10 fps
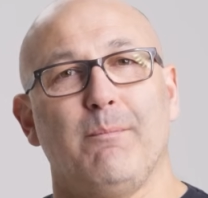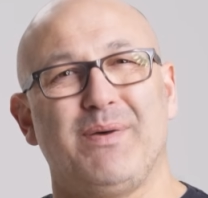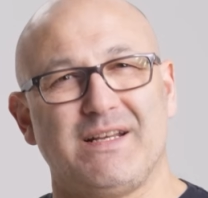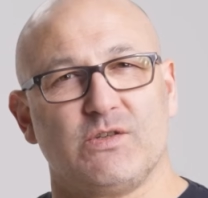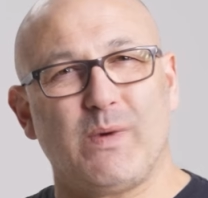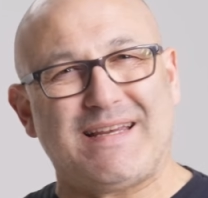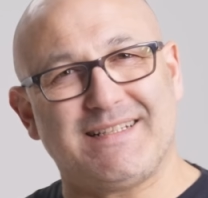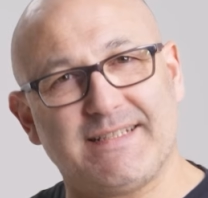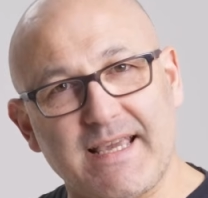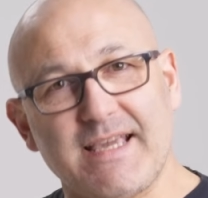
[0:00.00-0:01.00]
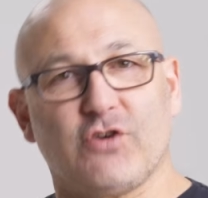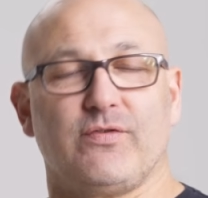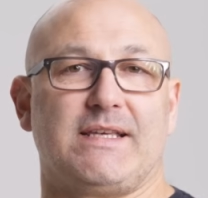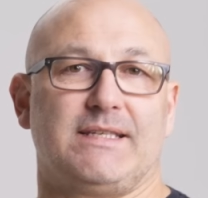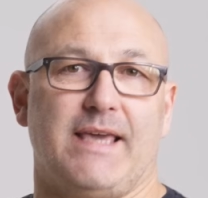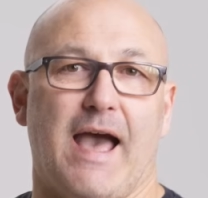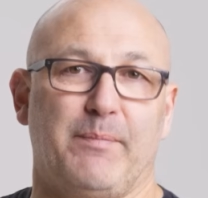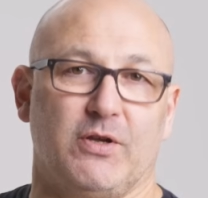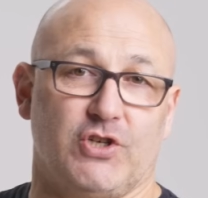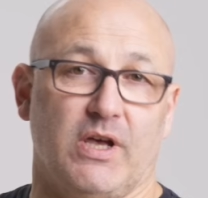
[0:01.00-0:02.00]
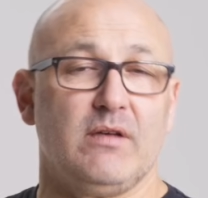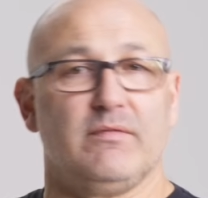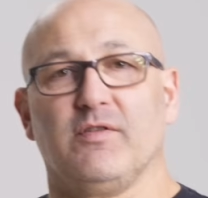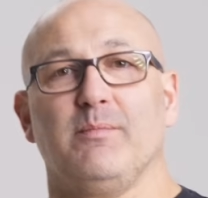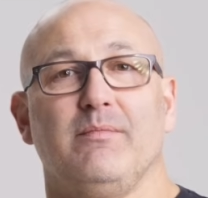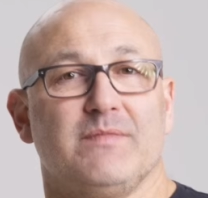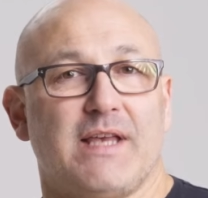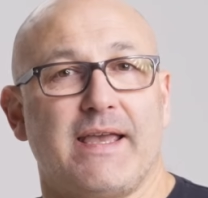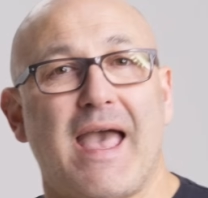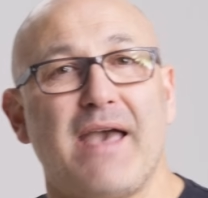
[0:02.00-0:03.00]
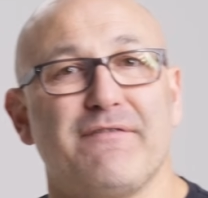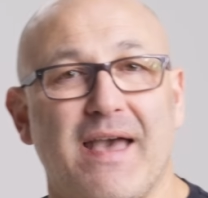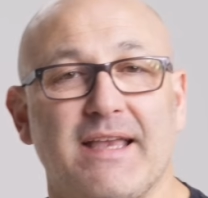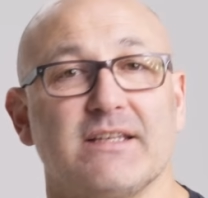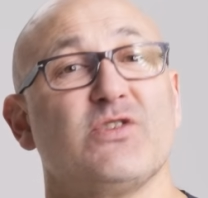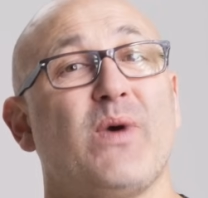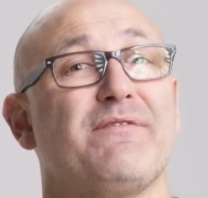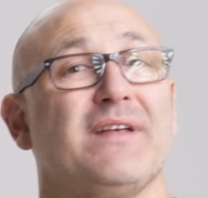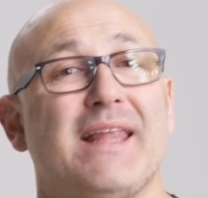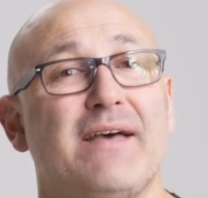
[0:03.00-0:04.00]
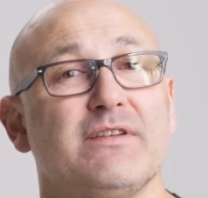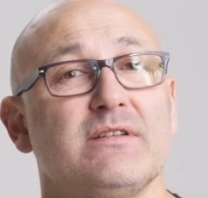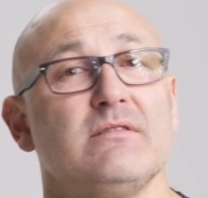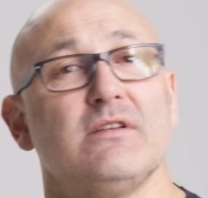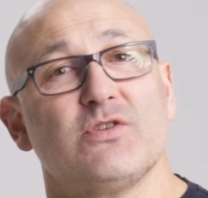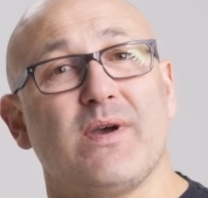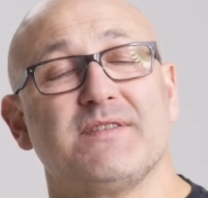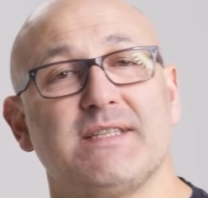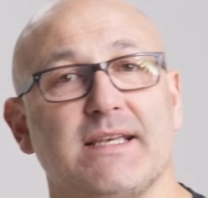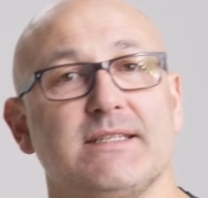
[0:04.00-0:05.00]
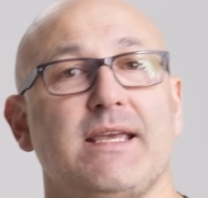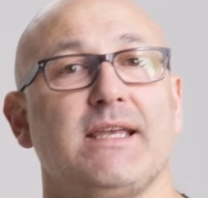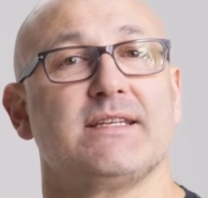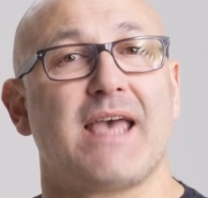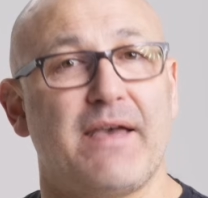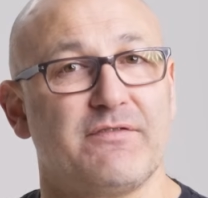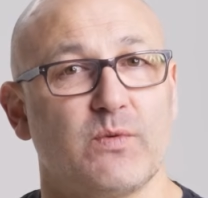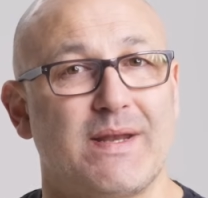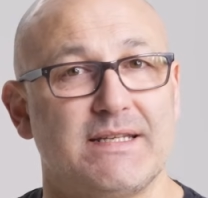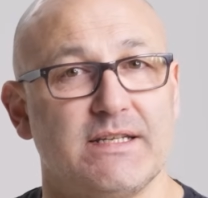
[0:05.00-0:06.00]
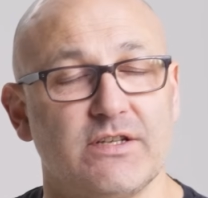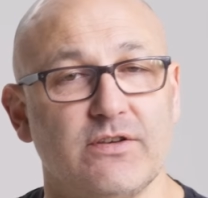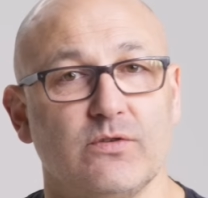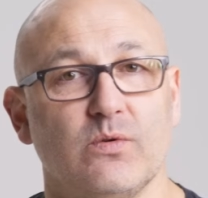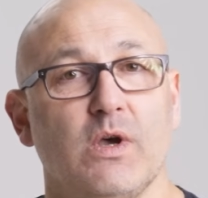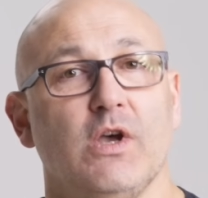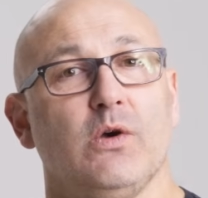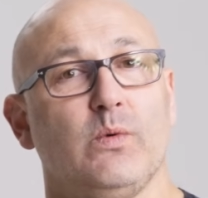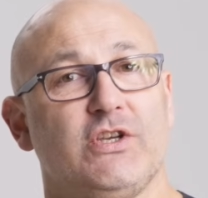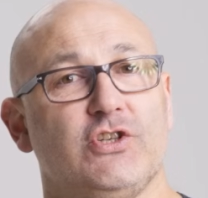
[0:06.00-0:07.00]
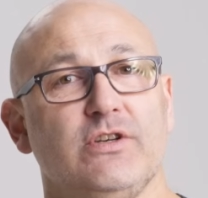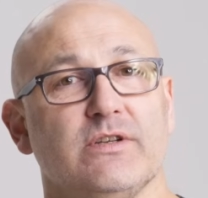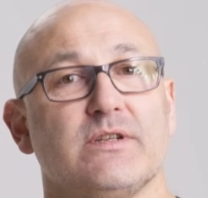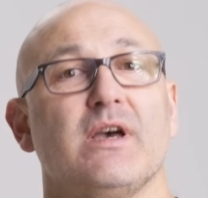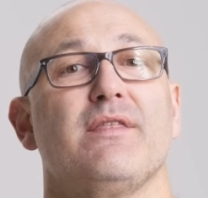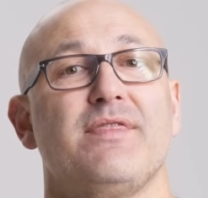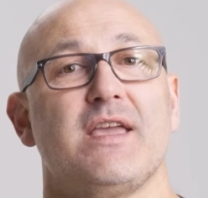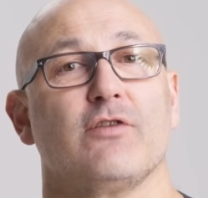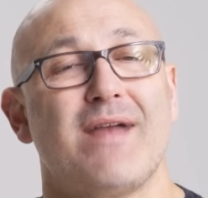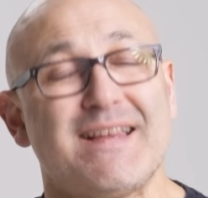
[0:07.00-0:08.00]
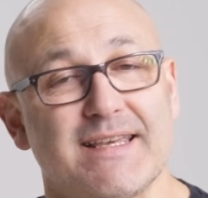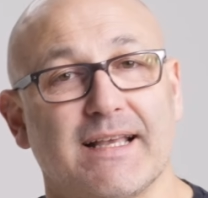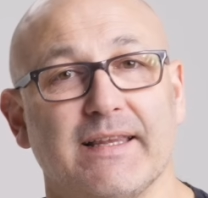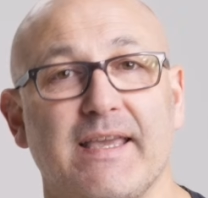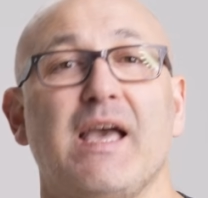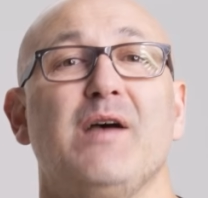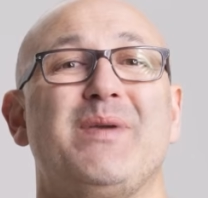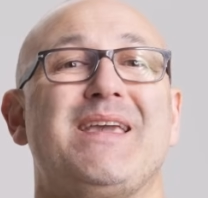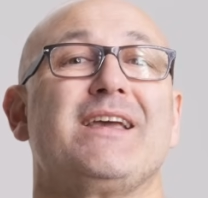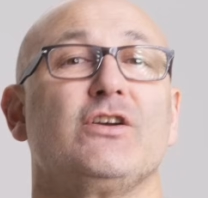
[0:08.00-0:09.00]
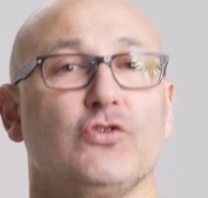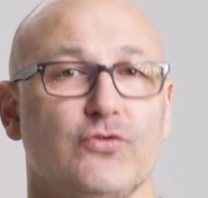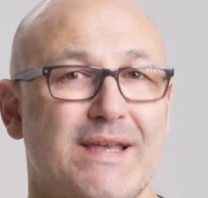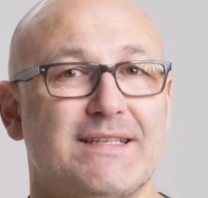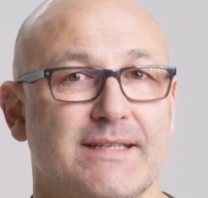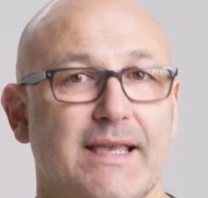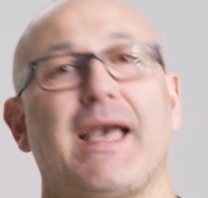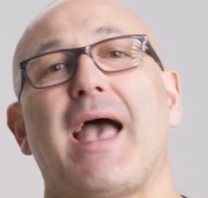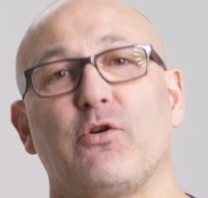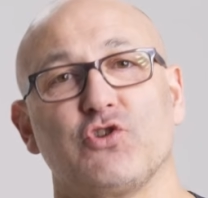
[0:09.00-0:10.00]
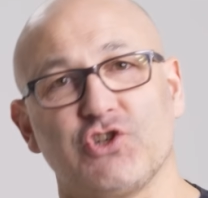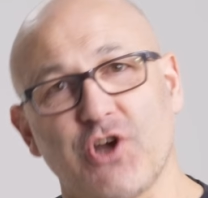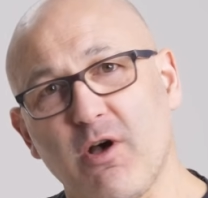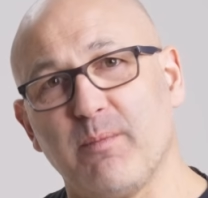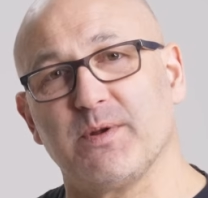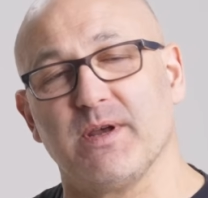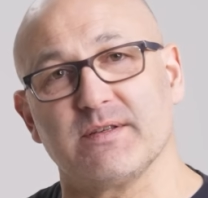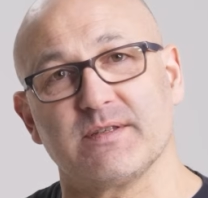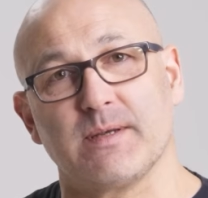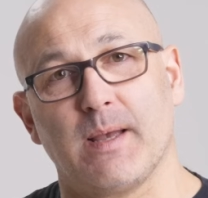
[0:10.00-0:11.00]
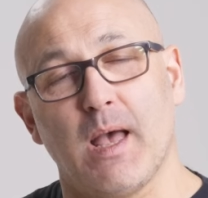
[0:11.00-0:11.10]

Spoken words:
But as we decrease the aperture from, say, f8 to f11 to f16 to f22, we should theoretically be increasing our sharpness.